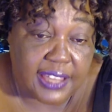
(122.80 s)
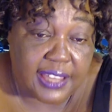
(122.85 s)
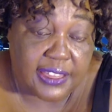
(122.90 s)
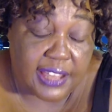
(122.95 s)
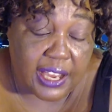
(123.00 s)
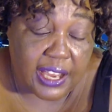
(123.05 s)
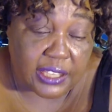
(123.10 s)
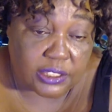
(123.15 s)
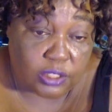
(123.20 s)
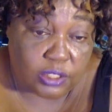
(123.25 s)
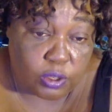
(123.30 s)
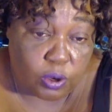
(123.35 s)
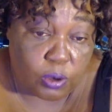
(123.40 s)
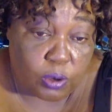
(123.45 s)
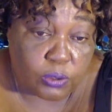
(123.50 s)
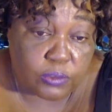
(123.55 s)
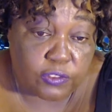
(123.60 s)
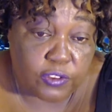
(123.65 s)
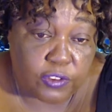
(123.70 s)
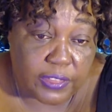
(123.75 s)
that
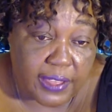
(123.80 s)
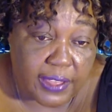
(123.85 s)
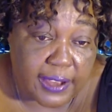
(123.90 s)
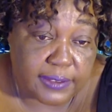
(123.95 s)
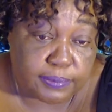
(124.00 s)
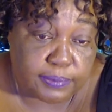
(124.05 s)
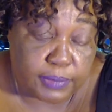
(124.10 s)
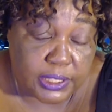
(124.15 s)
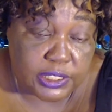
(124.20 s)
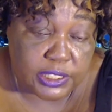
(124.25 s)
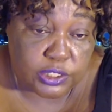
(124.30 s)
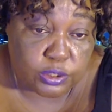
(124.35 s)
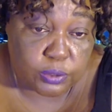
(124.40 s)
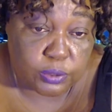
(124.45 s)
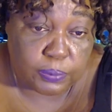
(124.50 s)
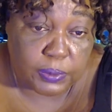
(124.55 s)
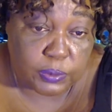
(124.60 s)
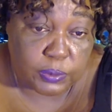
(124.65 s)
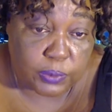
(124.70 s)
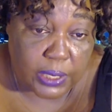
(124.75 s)
long for that money to
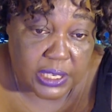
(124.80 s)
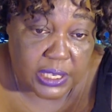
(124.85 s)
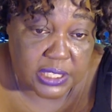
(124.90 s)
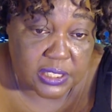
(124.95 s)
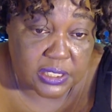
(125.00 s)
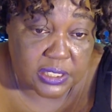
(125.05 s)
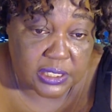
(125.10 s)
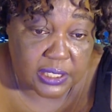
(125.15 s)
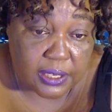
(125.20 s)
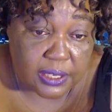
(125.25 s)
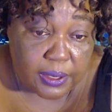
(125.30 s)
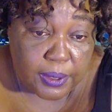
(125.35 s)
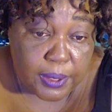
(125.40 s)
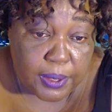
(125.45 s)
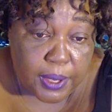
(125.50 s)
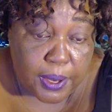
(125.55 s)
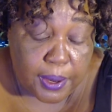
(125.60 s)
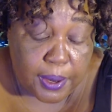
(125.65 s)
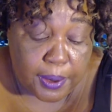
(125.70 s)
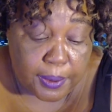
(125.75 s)
be raised.
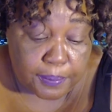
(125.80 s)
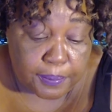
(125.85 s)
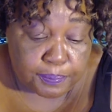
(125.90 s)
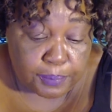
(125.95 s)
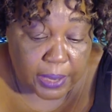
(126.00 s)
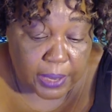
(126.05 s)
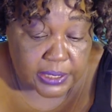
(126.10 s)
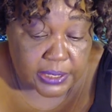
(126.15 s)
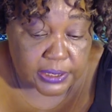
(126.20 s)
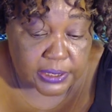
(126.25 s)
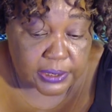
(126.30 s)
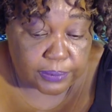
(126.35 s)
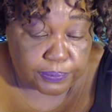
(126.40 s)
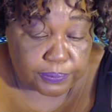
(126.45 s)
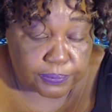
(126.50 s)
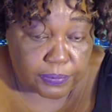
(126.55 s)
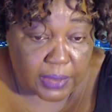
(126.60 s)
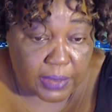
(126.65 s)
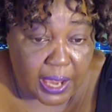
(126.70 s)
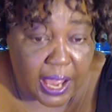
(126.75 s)
But
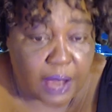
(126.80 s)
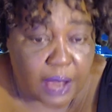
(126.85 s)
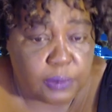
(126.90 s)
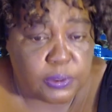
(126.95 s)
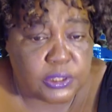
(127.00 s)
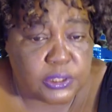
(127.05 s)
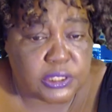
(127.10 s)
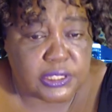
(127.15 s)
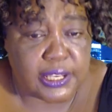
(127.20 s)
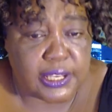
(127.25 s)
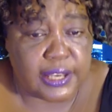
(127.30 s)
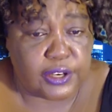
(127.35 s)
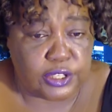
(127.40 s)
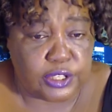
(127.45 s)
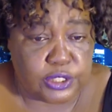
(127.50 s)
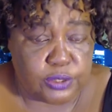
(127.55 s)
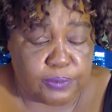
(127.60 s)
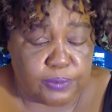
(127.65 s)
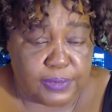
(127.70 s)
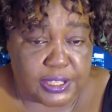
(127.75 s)
I will tell
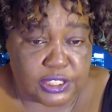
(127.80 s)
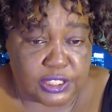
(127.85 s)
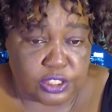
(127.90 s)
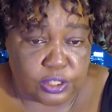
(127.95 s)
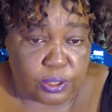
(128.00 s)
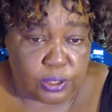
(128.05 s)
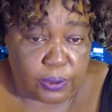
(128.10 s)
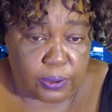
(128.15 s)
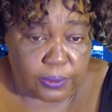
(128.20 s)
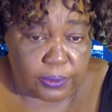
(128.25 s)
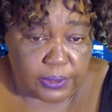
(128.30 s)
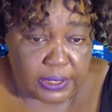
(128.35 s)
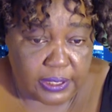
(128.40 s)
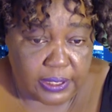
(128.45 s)
you my story.